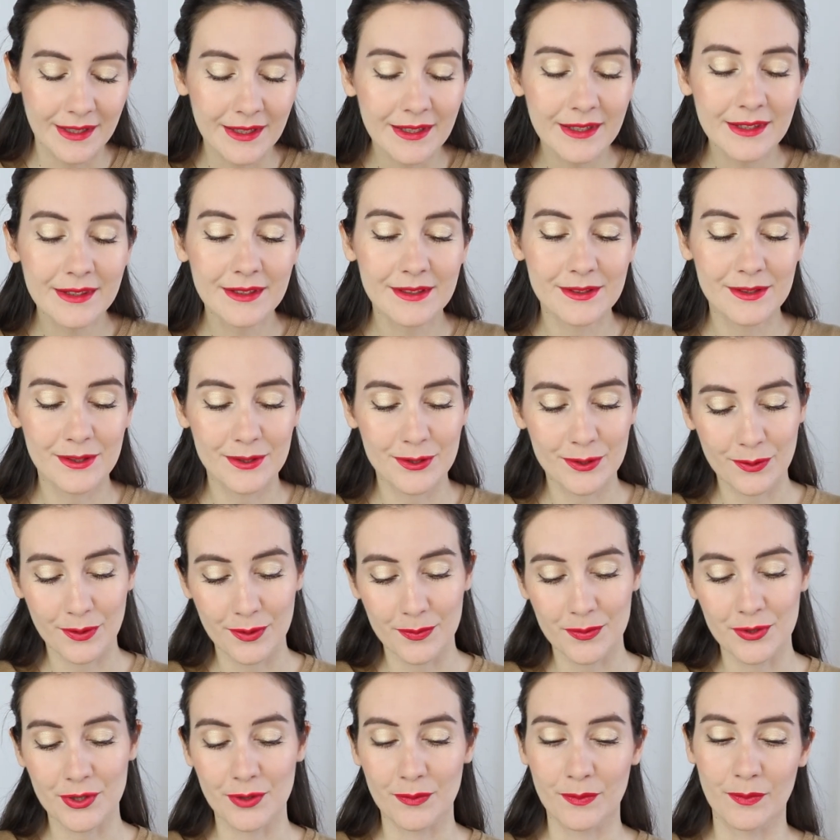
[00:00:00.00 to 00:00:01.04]
in the
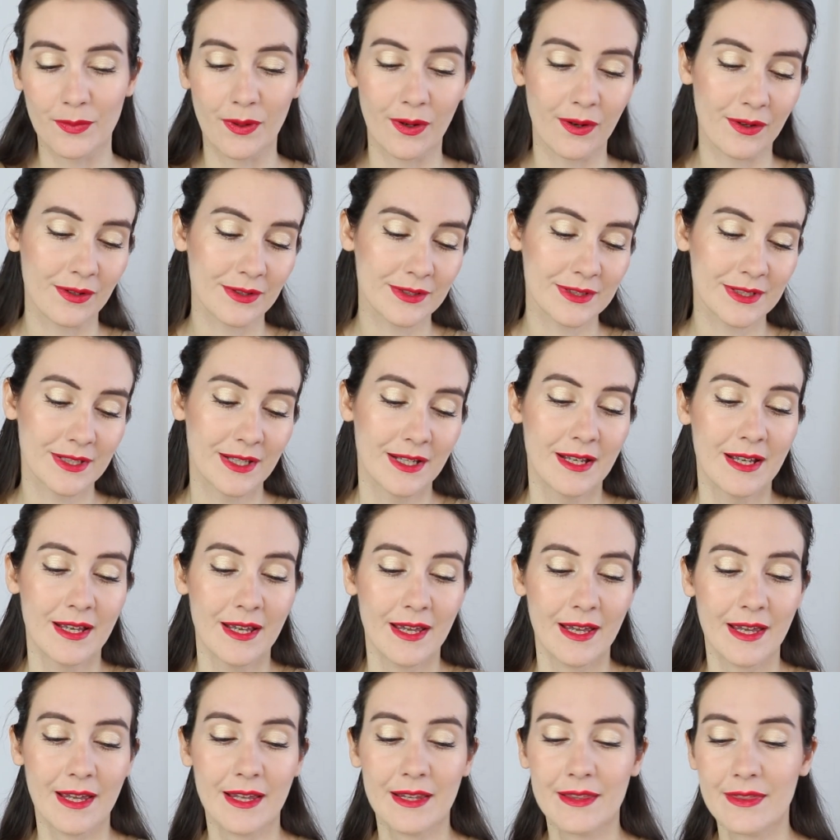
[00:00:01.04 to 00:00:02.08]
description box.
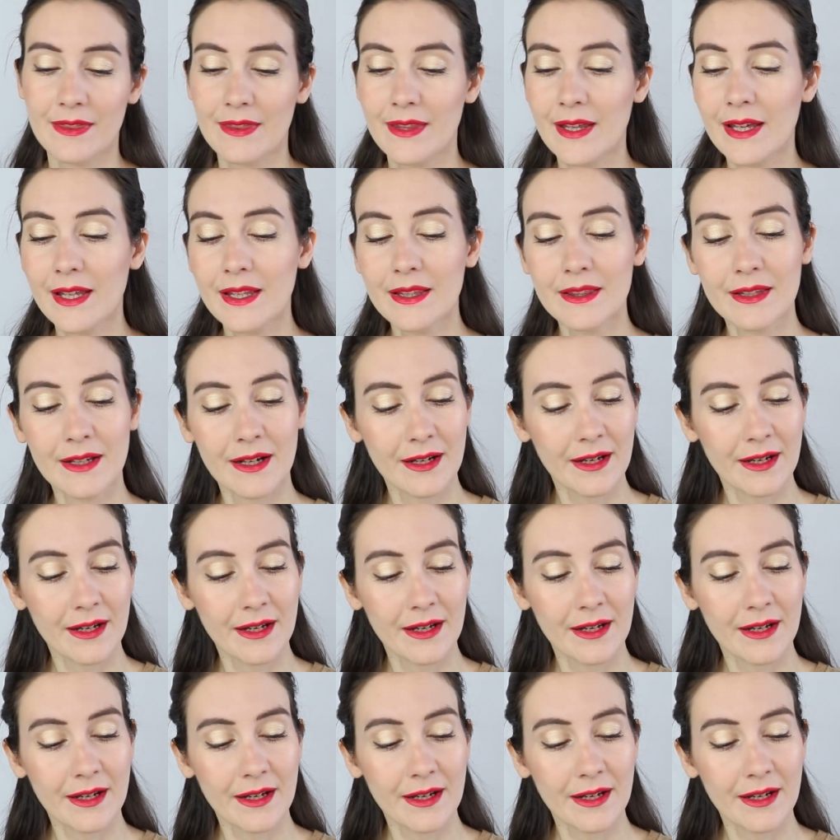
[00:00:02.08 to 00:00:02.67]
And then